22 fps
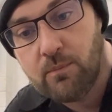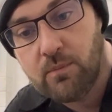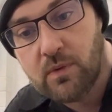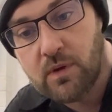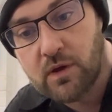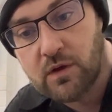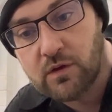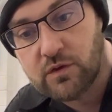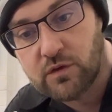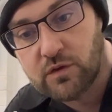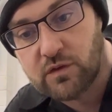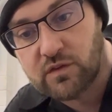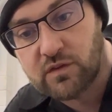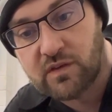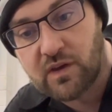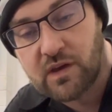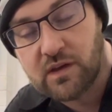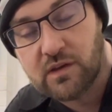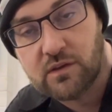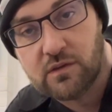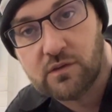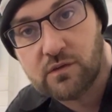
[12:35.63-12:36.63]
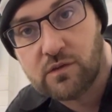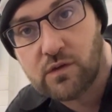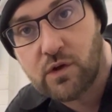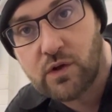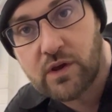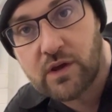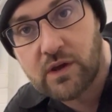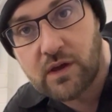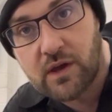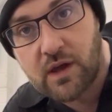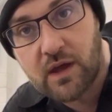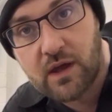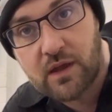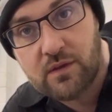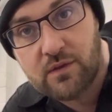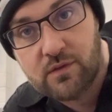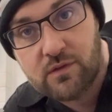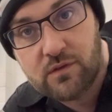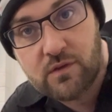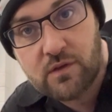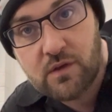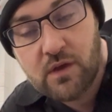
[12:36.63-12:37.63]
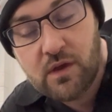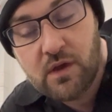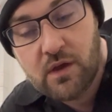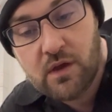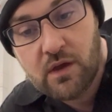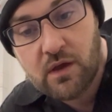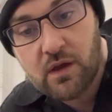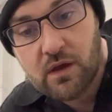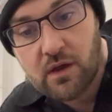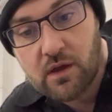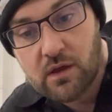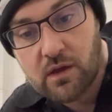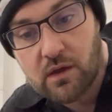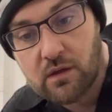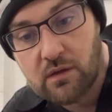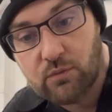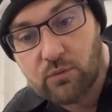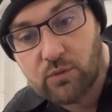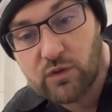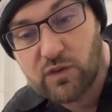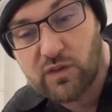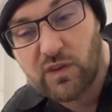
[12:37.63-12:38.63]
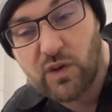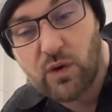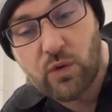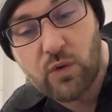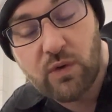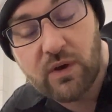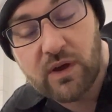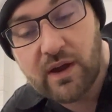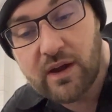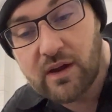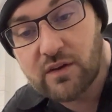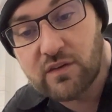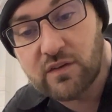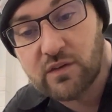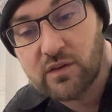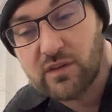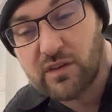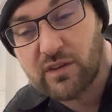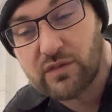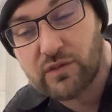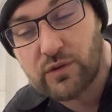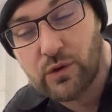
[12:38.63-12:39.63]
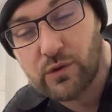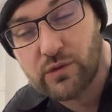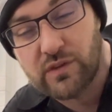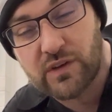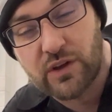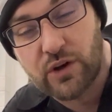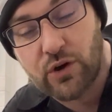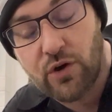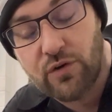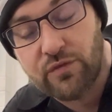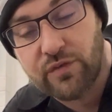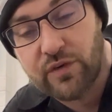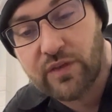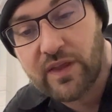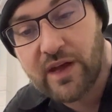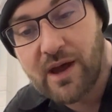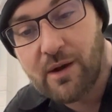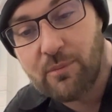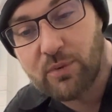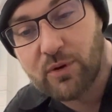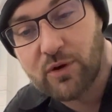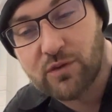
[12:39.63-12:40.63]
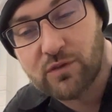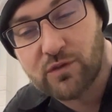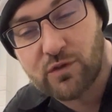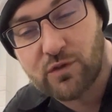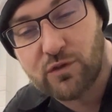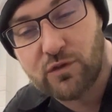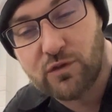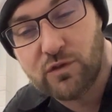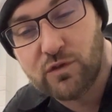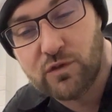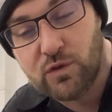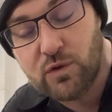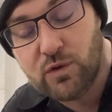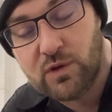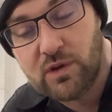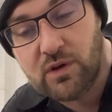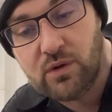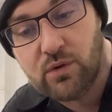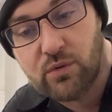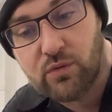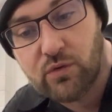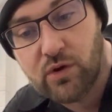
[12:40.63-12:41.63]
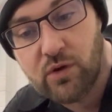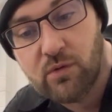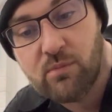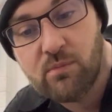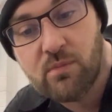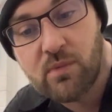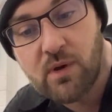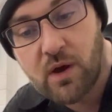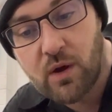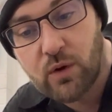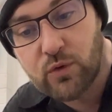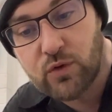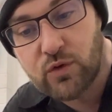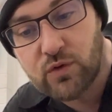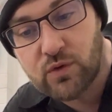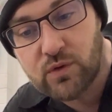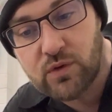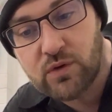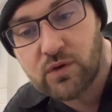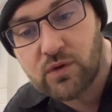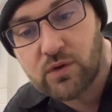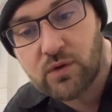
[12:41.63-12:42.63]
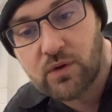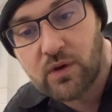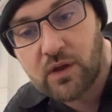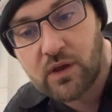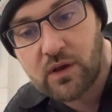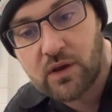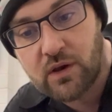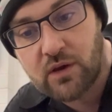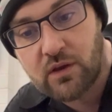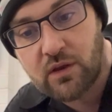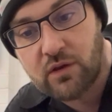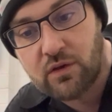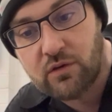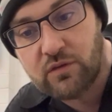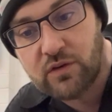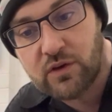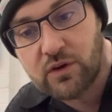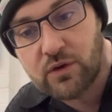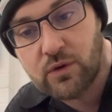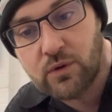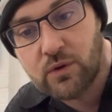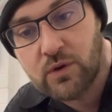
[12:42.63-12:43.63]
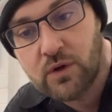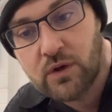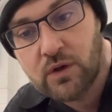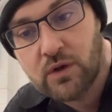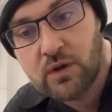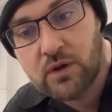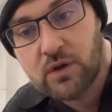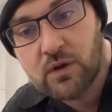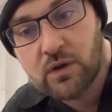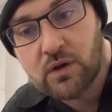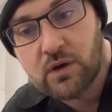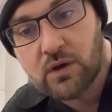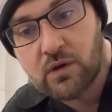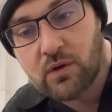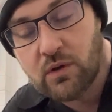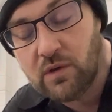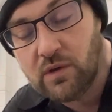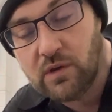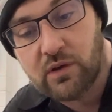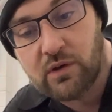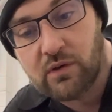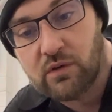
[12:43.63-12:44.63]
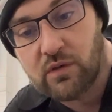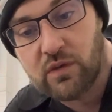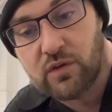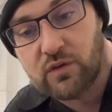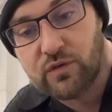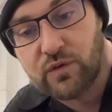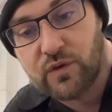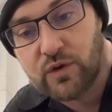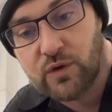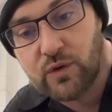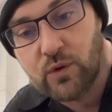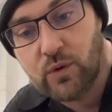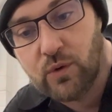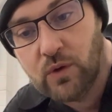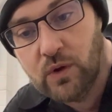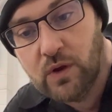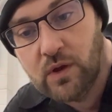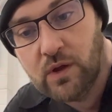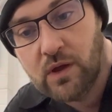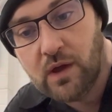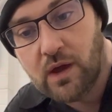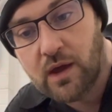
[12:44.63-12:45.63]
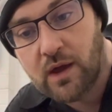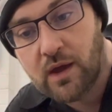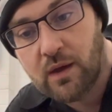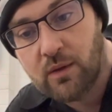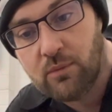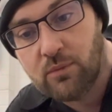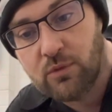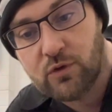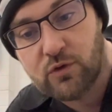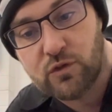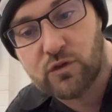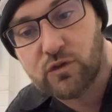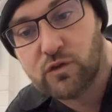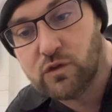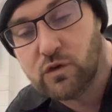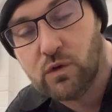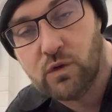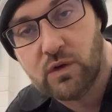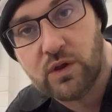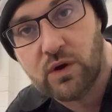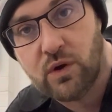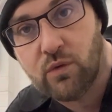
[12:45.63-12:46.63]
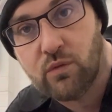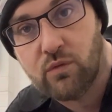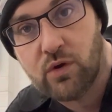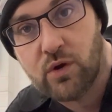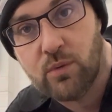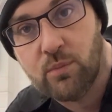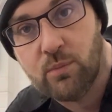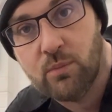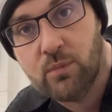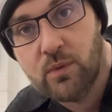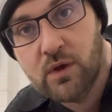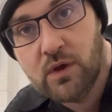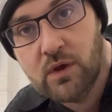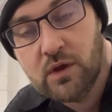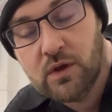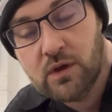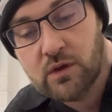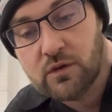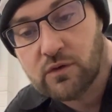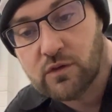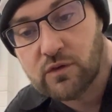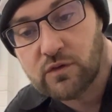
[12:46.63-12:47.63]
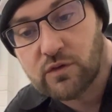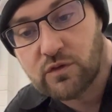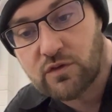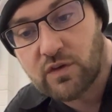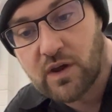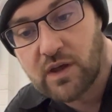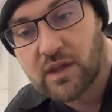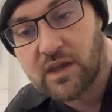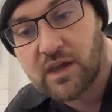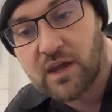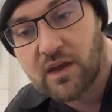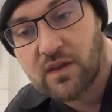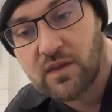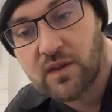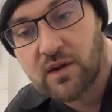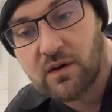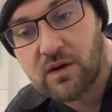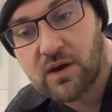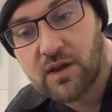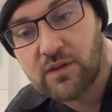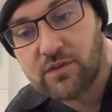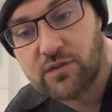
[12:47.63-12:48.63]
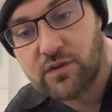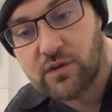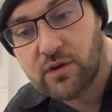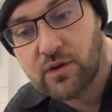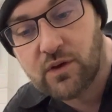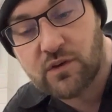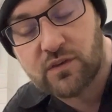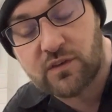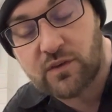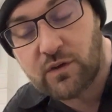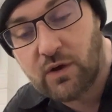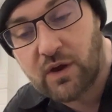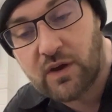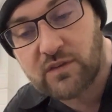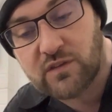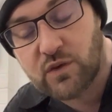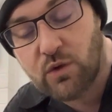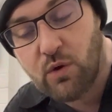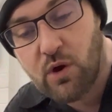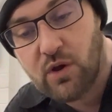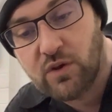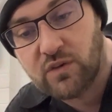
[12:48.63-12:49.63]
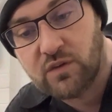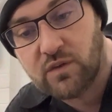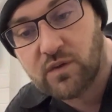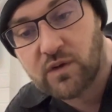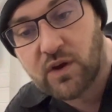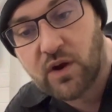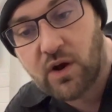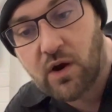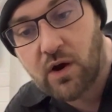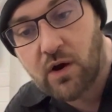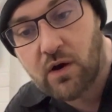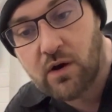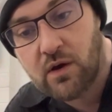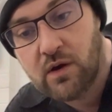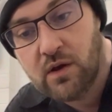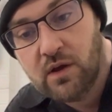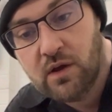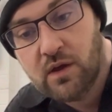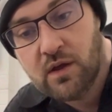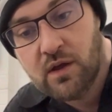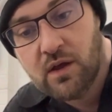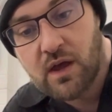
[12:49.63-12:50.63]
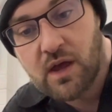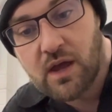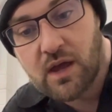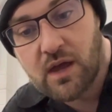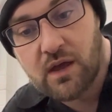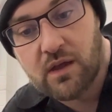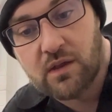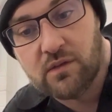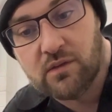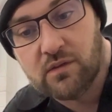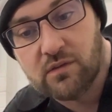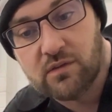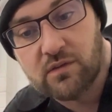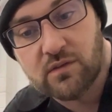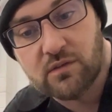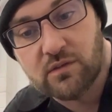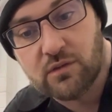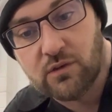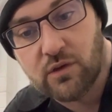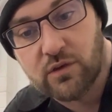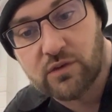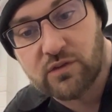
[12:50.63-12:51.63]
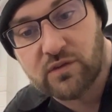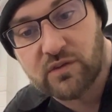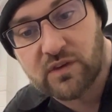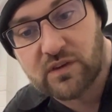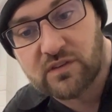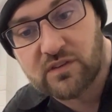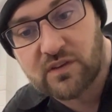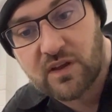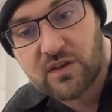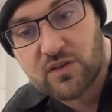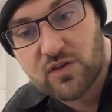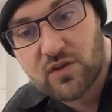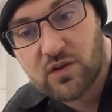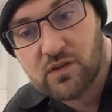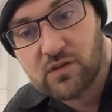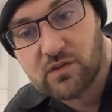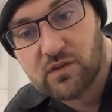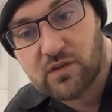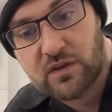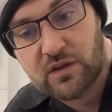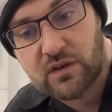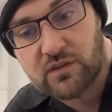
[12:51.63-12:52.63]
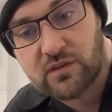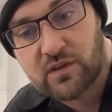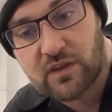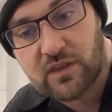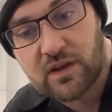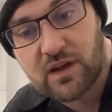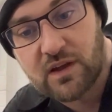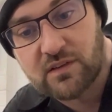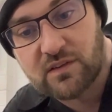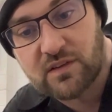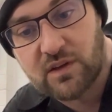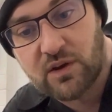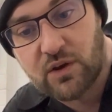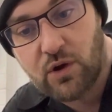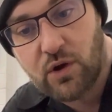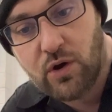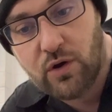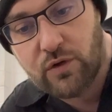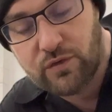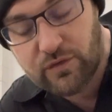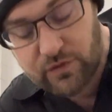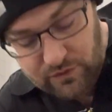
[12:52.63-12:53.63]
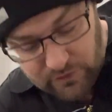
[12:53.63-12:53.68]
it just tightens on it, and it was still quite actually difficult to get off with that because there's so little room. I'll show you in another video or later in this video. There's so little room just to try and get in there. I still had to go under the car and lots of extensions and things like that to get it off.